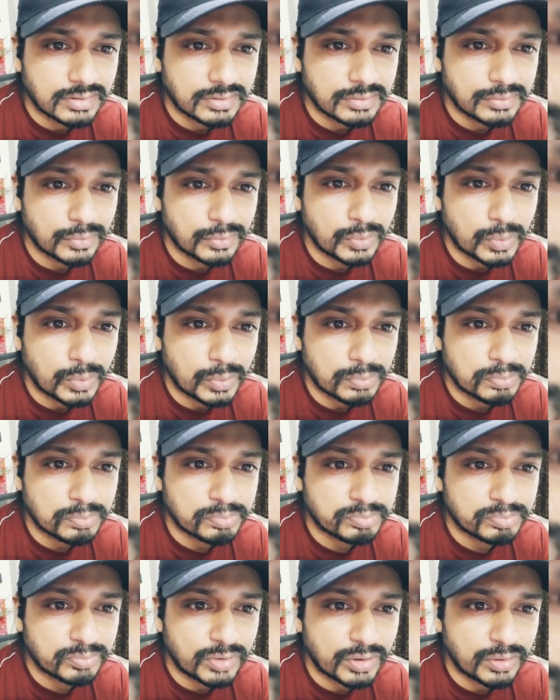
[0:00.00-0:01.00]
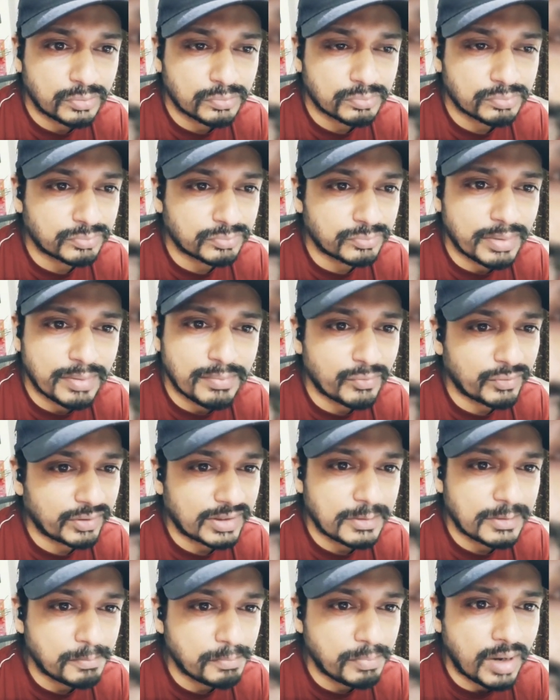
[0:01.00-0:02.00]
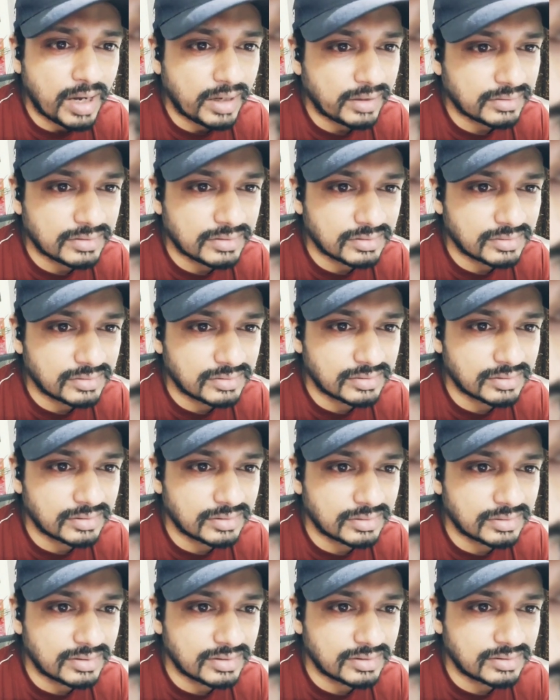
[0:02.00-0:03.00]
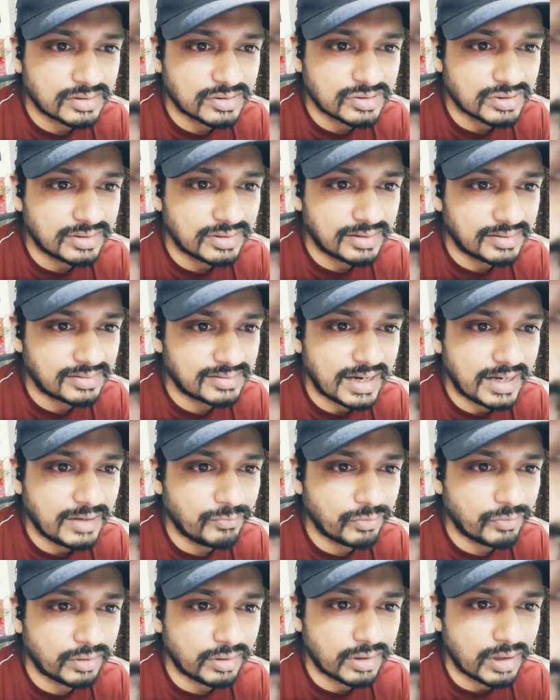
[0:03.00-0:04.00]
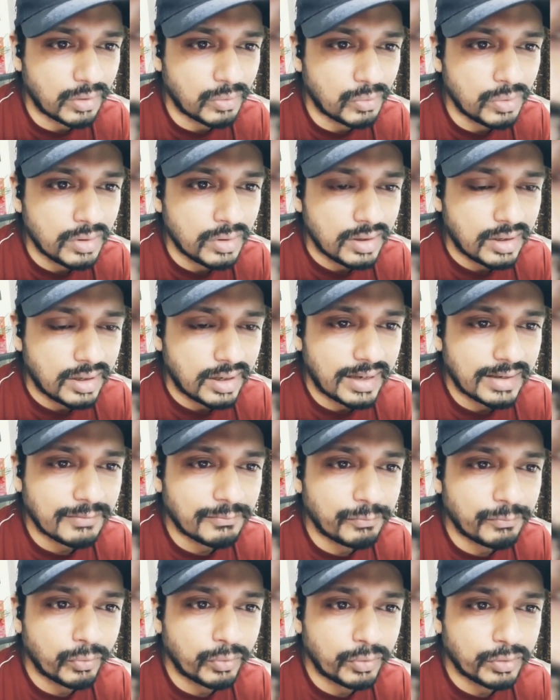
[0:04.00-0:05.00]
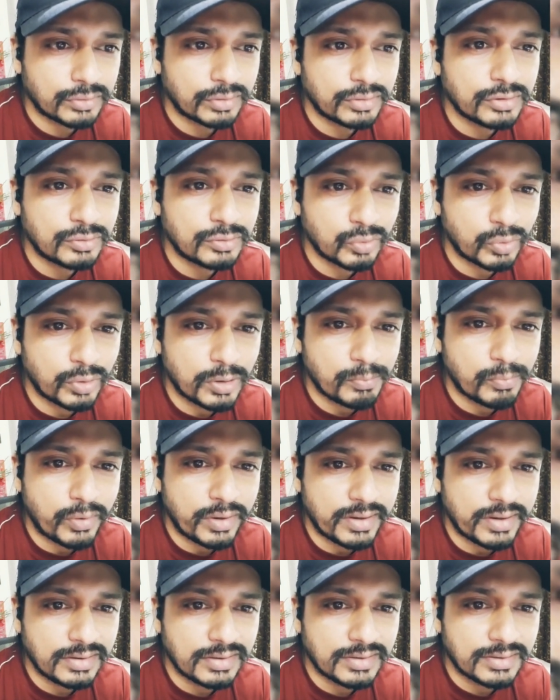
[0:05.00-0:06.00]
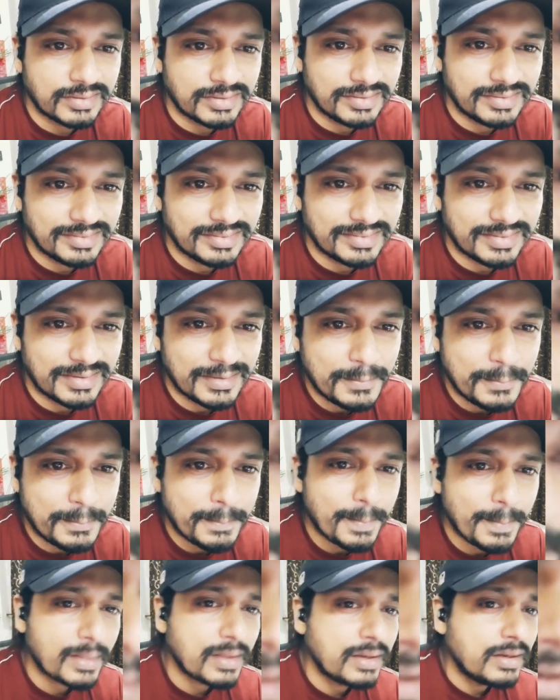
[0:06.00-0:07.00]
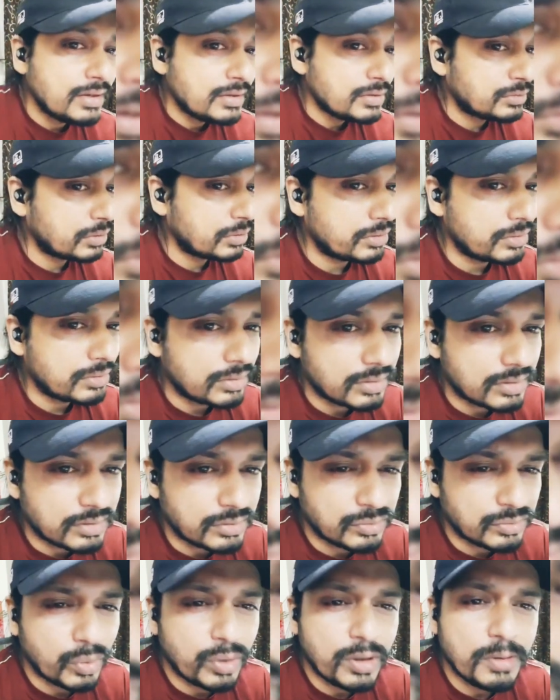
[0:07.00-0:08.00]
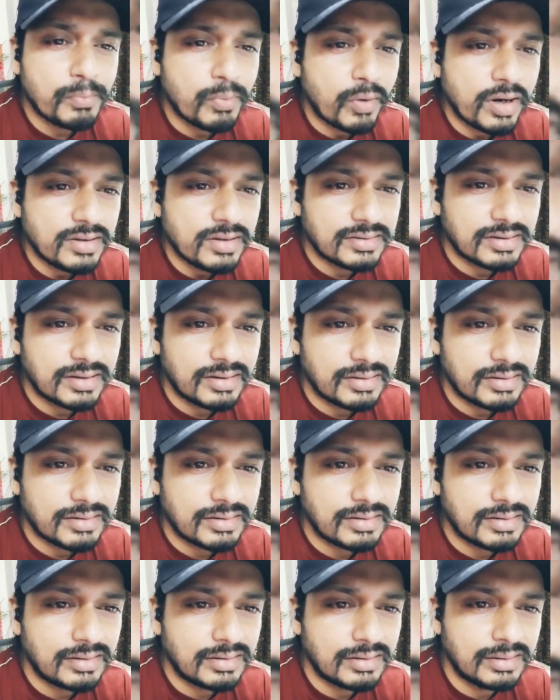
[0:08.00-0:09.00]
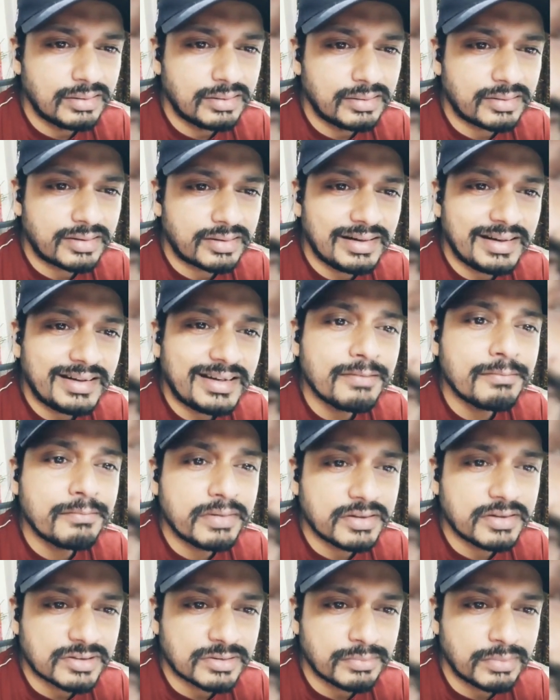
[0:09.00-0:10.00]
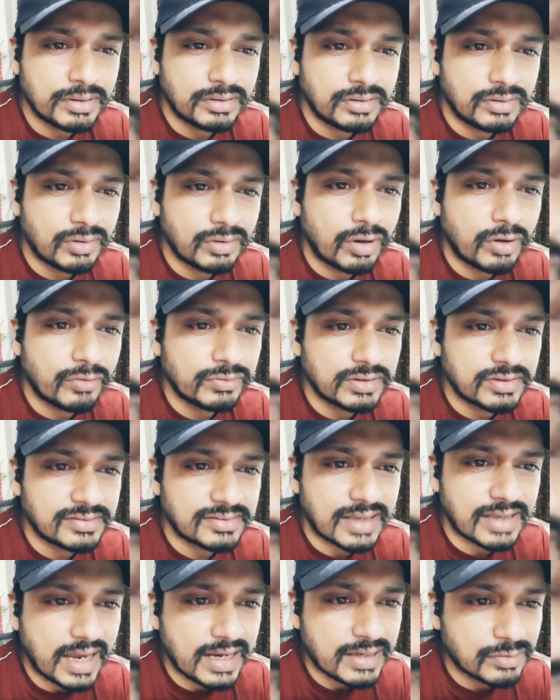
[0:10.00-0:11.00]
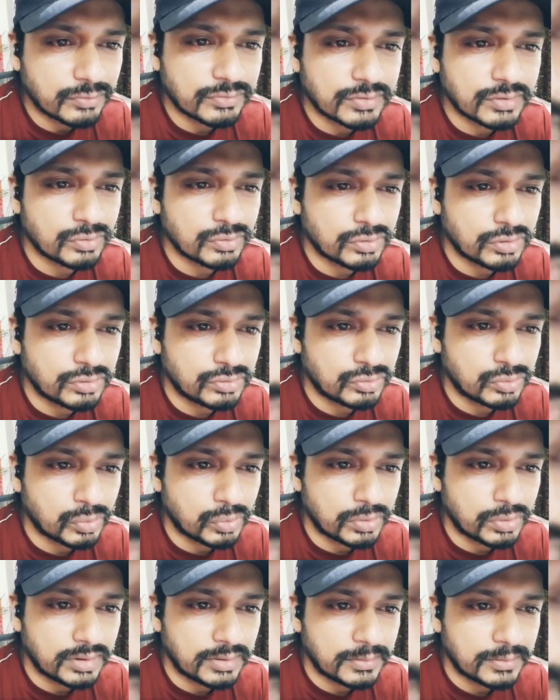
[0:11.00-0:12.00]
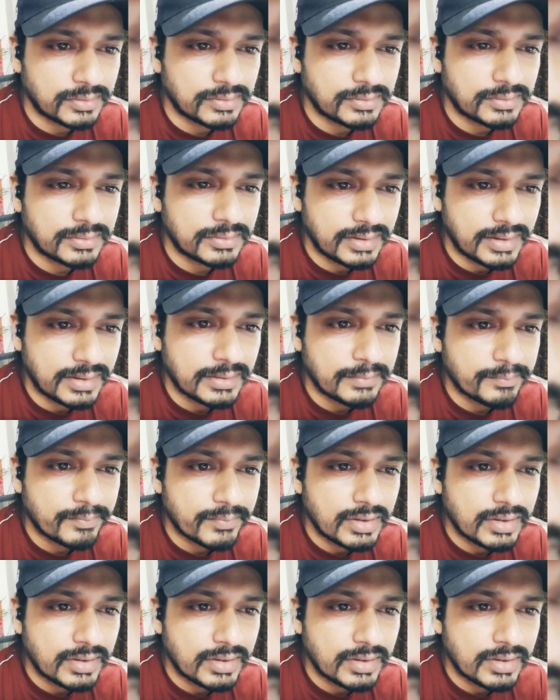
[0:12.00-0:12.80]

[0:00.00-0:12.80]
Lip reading: So, maybe we can park this discussion aside for now and focus on story point. Yeah. So story points are a relative measurement of the size of the user story, right?